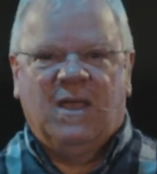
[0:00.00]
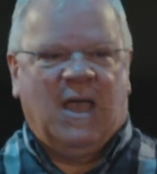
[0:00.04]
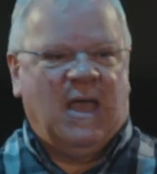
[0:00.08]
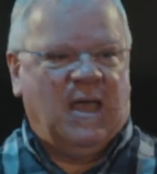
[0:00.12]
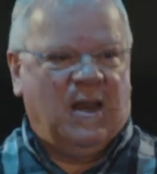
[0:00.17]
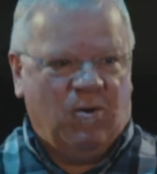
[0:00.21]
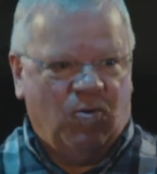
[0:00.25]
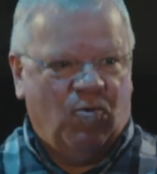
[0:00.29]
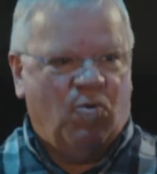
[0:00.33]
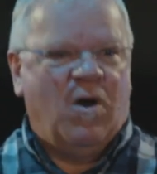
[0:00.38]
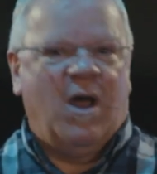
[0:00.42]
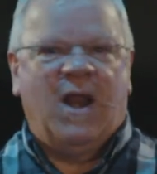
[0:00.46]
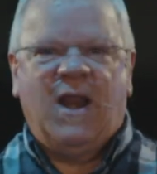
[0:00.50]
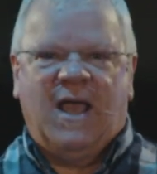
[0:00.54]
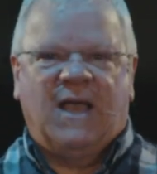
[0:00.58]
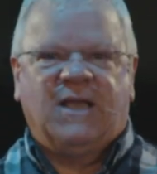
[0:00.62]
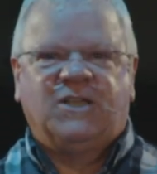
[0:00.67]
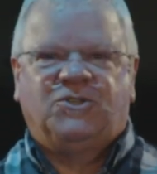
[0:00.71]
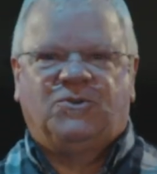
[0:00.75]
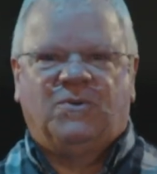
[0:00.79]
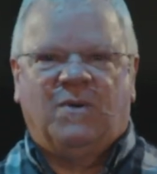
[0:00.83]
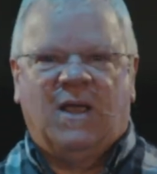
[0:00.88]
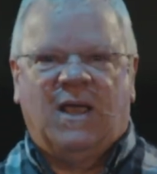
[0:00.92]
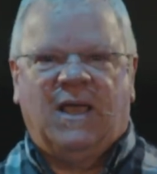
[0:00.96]
And in one
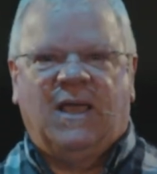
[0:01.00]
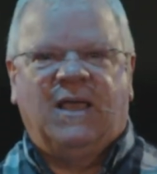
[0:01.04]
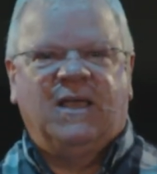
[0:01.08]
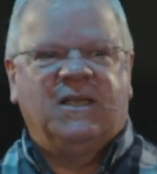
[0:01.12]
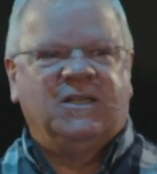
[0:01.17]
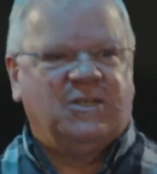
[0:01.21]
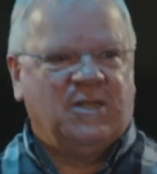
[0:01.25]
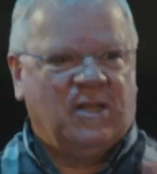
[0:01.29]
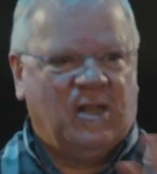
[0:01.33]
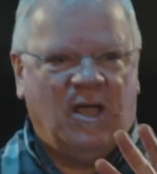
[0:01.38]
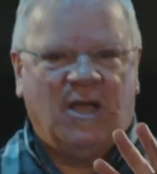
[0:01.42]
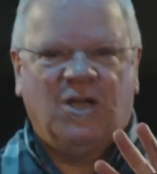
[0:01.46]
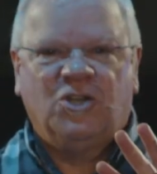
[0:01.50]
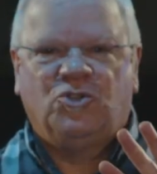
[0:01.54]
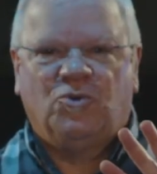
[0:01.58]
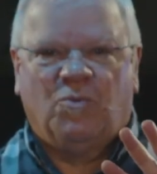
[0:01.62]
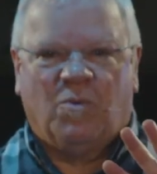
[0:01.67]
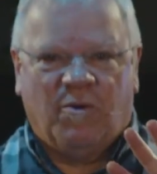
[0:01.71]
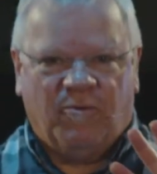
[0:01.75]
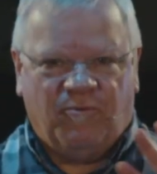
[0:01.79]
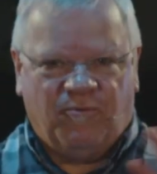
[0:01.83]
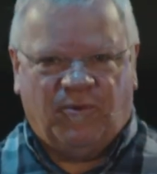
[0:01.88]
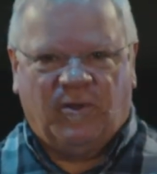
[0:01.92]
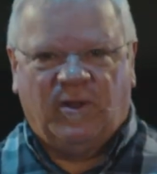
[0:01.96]
x-ray, his lungs
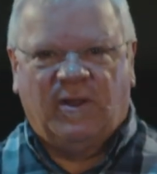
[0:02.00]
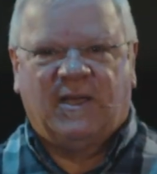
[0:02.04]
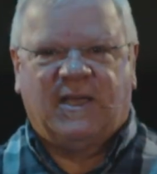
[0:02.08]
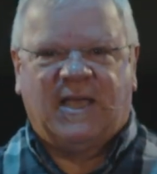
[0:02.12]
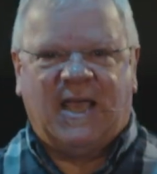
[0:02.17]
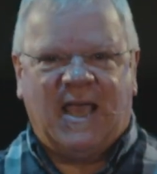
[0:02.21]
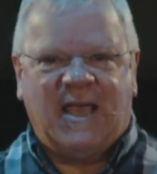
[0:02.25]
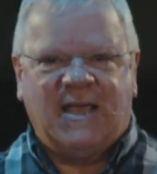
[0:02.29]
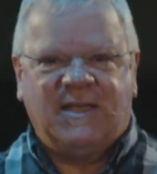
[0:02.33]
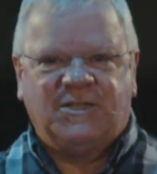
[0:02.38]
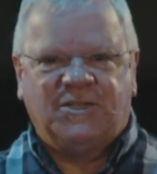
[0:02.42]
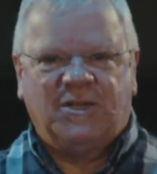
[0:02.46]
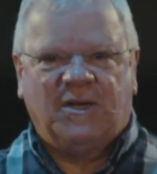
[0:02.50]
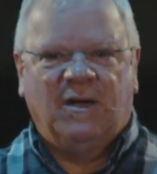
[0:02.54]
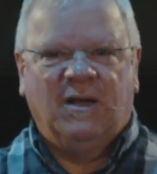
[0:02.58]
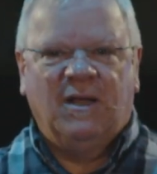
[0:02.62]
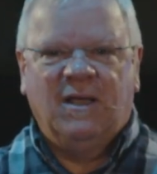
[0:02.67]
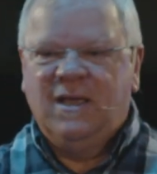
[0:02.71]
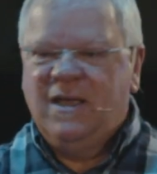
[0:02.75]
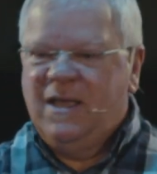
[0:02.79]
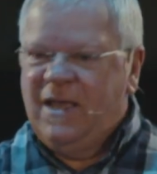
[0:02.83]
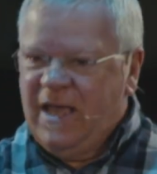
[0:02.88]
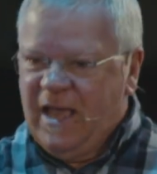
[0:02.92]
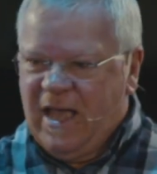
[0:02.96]
were full of cancer,
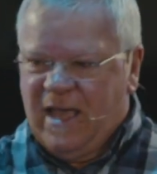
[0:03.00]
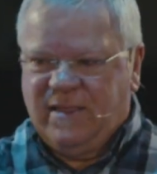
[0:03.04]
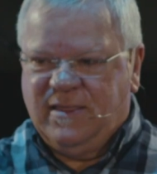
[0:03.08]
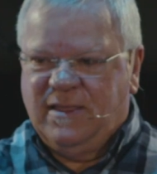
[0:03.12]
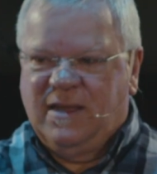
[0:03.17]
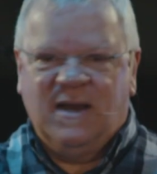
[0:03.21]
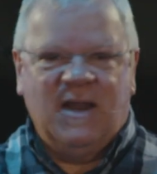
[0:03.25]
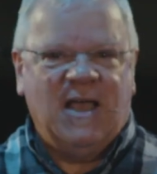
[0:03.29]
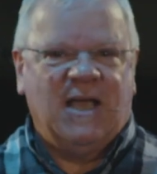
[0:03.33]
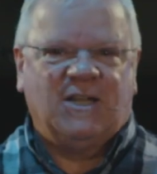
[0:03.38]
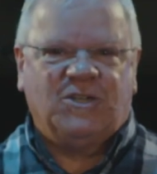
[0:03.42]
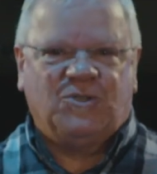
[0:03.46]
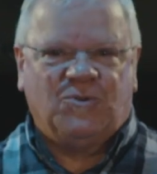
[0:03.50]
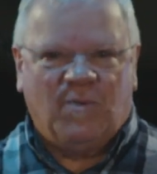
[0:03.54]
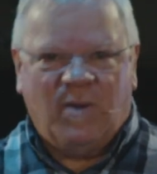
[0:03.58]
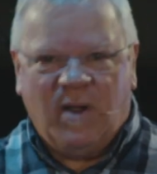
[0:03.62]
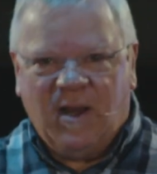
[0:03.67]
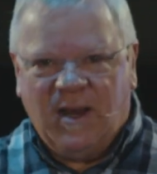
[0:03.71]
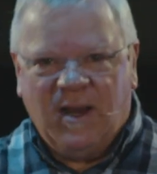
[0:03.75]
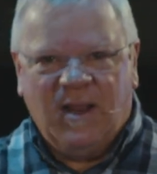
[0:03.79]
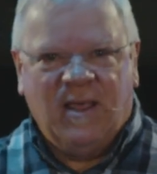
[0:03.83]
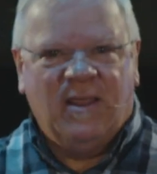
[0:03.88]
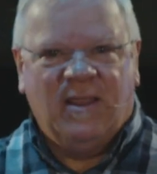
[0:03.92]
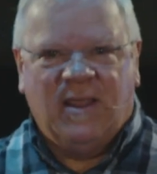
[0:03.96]
and the next
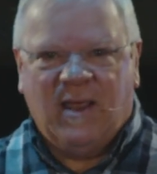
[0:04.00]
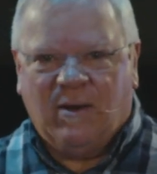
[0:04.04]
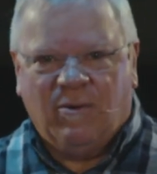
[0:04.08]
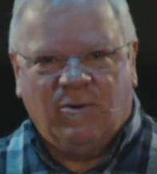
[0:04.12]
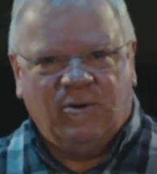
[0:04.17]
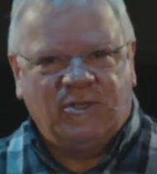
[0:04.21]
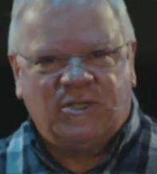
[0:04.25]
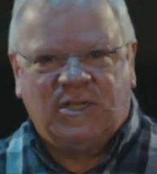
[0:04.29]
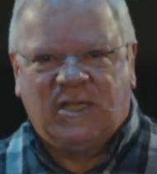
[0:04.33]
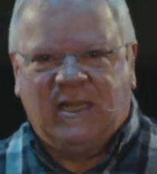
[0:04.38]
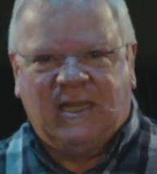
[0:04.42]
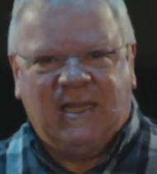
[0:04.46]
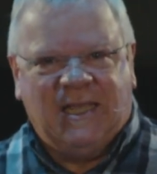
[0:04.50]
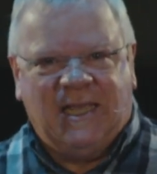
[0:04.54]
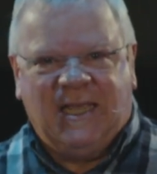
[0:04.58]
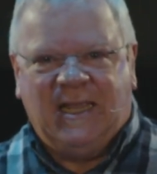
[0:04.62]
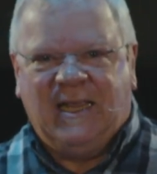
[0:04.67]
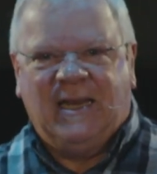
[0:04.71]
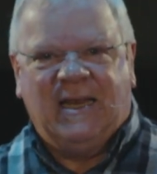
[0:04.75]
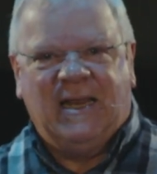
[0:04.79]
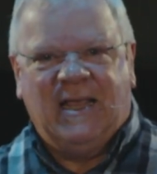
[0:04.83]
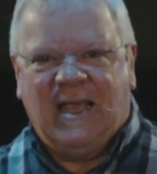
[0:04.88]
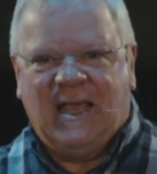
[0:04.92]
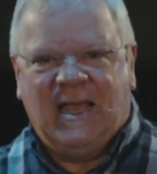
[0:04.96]
one, they were as
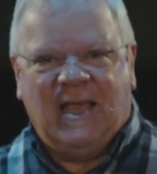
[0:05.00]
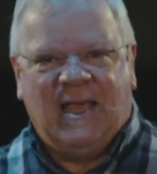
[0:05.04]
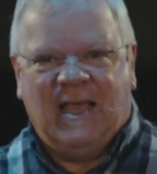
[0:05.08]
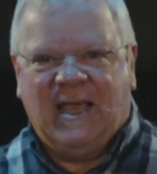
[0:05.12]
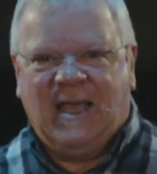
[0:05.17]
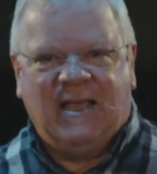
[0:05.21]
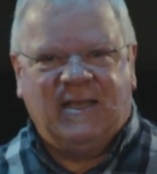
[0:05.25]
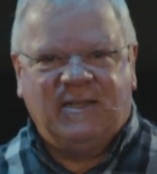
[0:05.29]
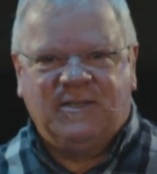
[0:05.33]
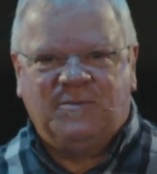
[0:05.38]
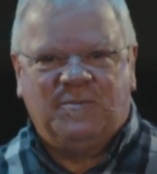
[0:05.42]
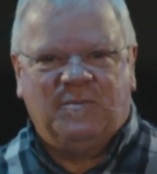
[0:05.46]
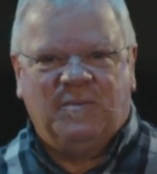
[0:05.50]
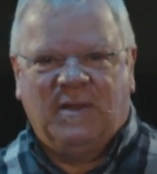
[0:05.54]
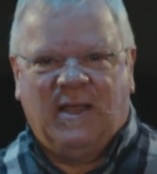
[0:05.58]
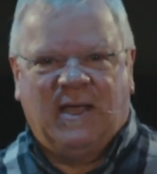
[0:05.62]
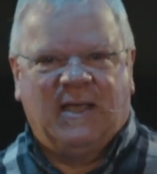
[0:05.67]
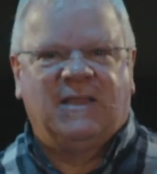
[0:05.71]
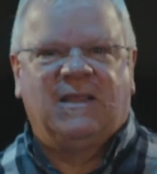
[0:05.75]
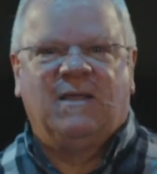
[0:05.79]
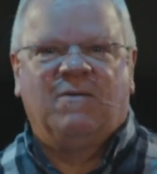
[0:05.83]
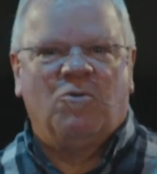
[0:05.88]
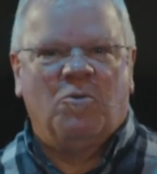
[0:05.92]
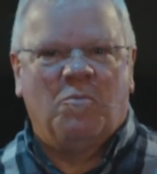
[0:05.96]
clean as,
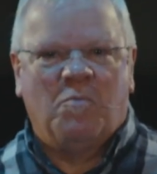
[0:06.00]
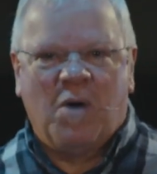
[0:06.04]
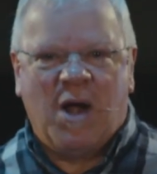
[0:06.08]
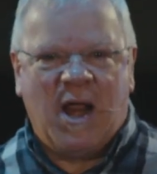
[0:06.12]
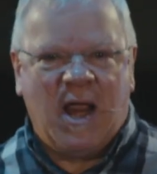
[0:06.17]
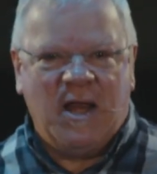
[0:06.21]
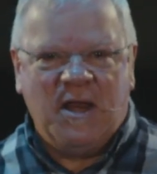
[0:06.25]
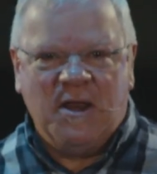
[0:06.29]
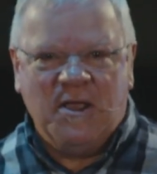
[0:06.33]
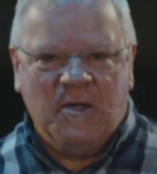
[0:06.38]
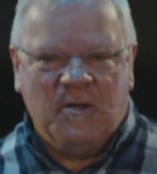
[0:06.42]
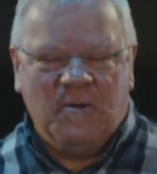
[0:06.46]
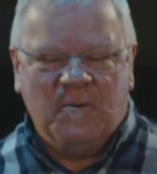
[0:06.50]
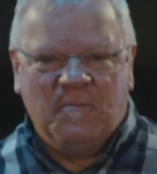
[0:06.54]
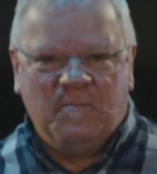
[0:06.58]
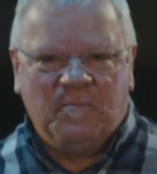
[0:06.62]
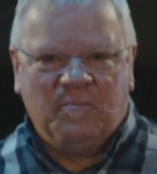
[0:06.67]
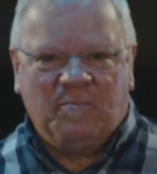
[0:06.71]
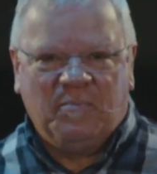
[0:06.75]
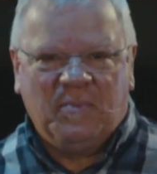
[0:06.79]
like they were brand new.